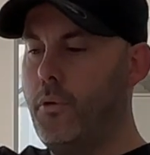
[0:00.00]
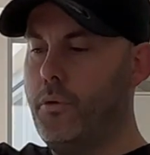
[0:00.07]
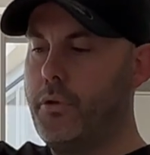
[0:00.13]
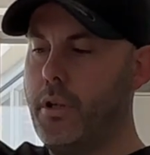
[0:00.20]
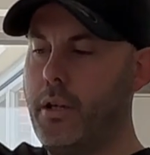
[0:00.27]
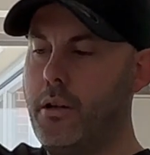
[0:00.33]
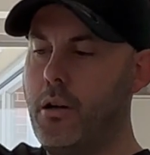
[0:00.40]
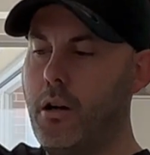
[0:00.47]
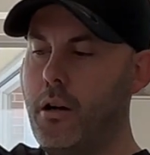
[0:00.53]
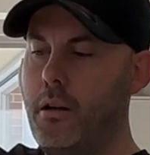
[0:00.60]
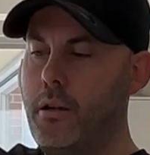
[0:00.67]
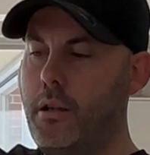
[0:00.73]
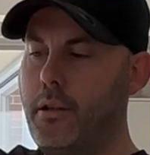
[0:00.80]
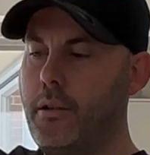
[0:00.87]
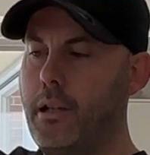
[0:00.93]
also got
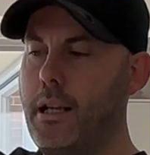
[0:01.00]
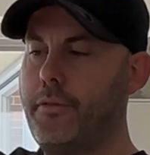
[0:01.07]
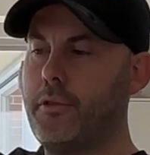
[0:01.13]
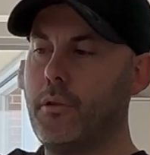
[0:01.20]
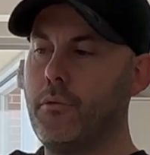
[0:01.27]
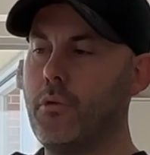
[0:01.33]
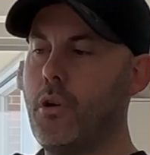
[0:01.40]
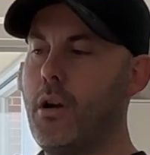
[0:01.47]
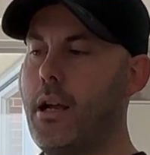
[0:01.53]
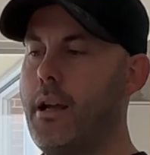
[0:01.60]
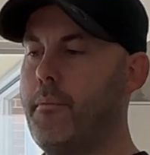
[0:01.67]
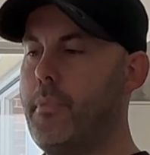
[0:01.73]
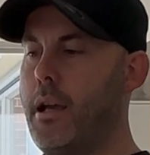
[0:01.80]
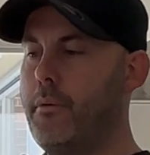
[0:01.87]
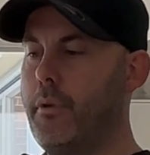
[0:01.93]
left and right,
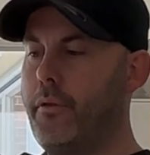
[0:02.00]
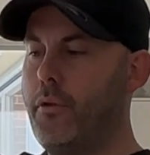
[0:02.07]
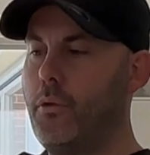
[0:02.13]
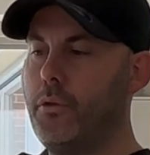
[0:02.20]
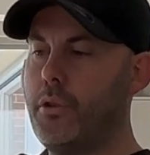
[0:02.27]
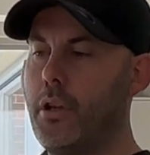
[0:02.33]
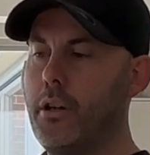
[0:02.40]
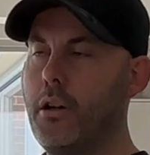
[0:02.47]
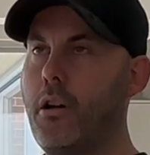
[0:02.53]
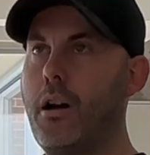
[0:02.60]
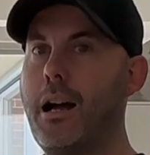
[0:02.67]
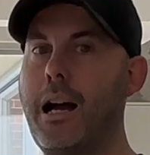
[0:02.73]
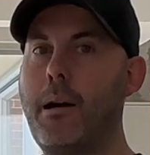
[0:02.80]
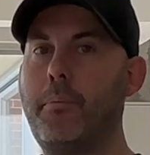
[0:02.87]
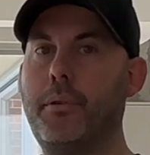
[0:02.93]
and we've also got
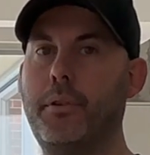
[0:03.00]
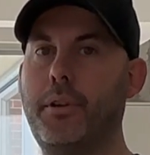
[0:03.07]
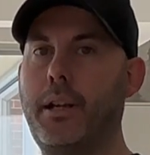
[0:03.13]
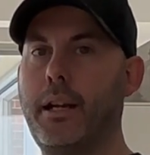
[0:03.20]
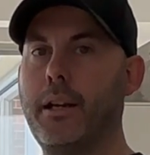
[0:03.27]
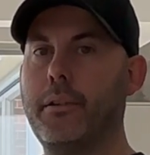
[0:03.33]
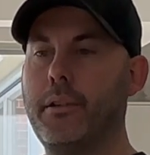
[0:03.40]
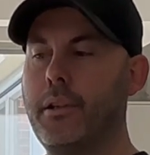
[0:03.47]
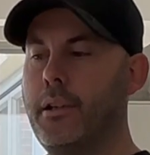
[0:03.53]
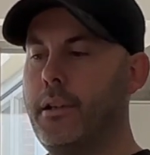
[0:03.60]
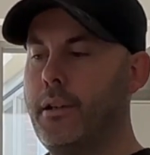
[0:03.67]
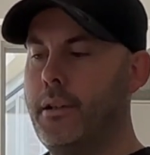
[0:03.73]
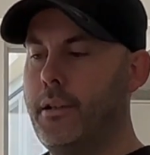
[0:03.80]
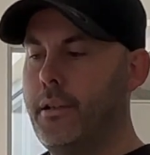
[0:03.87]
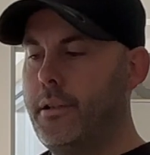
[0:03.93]
up and down.
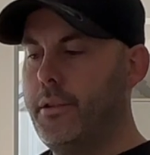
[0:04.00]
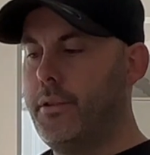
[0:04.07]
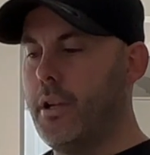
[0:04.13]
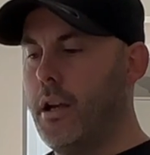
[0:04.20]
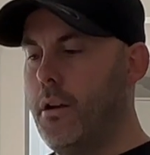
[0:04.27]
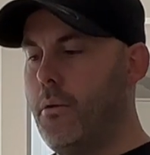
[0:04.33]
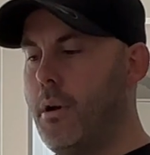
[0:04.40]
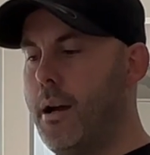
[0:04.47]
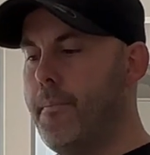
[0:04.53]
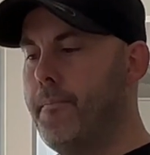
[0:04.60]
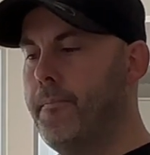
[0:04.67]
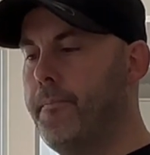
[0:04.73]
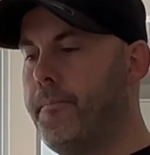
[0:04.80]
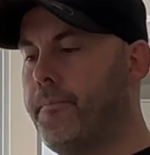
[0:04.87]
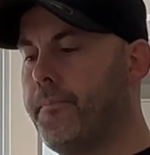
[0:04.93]
So
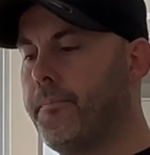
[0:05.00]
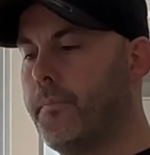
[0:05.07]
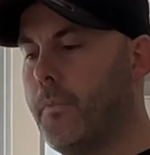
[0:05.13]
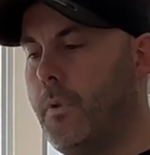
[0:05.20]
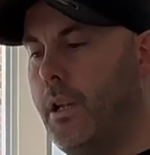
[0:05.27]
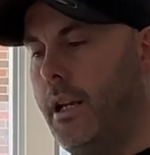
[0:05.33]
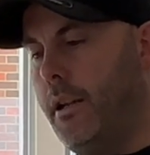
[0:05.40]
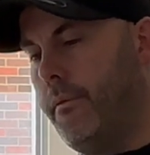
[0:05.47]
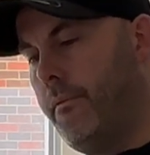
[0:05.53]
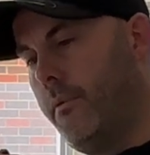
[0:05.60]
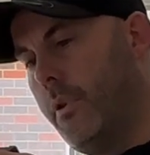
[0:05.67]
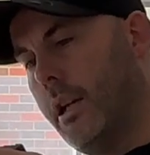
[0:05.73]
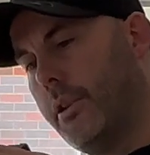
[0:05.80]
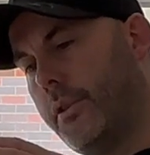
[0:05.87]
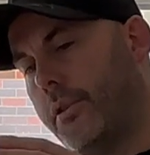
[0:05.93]
um, yeah,
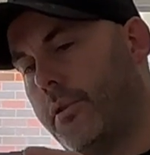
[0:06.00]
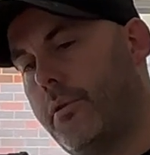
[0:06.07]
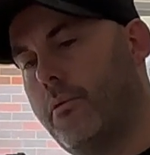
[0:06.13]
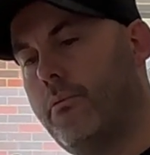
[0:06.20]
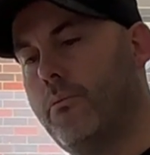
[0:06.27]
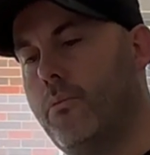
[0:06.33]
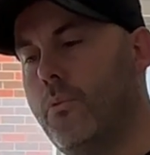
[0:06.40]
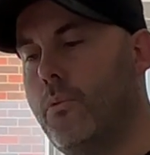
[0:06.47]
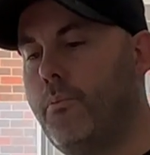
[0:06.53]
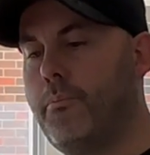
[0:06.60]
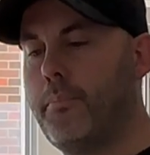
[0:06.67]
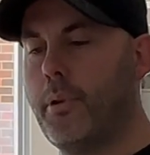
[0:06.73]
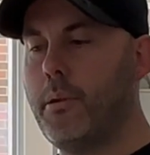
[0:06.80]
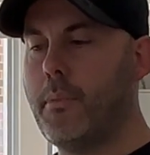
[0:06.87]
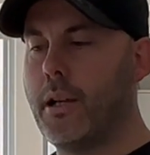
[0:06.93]
that's
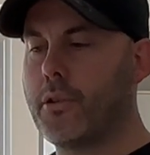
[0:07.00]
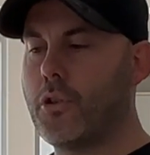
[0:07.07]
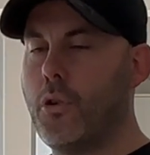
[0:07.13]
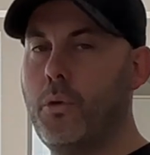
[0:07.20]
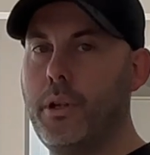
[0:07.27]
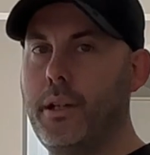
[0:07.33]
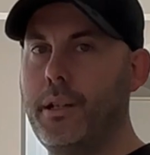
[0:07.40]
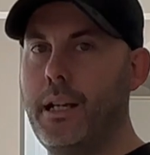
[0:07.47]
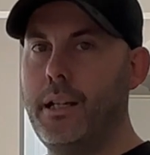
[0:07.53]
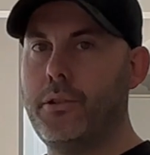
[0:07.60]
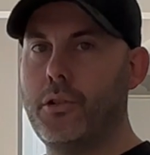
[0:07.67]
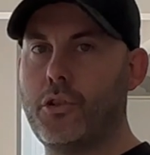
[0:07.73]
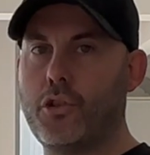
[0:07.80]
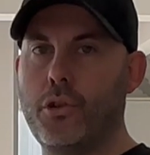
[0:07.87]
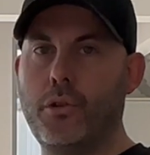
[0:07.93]
pretty much all you need
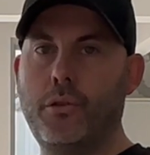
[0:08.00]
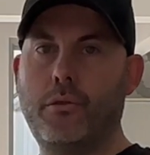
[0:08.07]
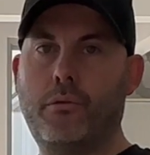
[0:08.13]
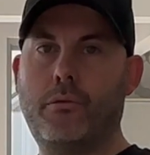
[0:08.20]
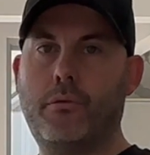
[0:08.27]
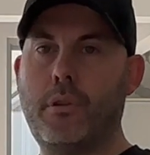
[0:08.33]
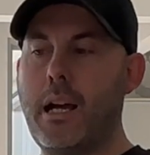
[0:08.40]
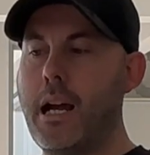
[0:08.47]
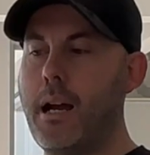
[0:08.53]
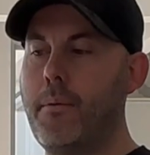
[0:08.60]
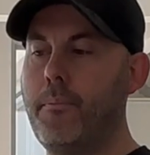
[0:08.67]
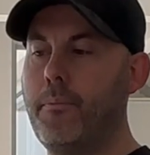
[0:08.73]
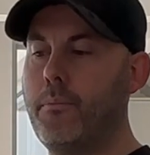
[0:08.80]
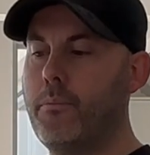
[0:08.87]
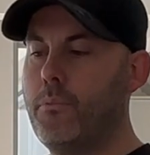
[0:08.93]
to shoot
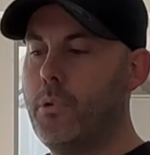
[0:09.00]
um,